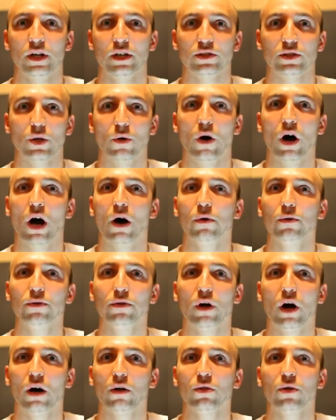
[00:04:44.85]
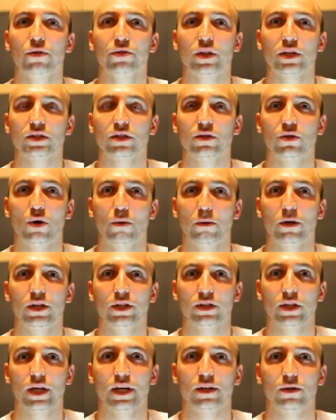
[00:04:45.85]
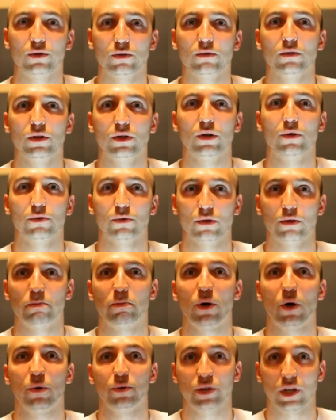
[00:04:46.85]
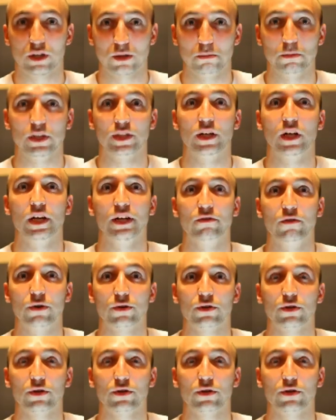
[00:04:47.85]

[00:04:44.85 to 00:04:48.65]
so how, how long does it normally take, you know, the product be delivered?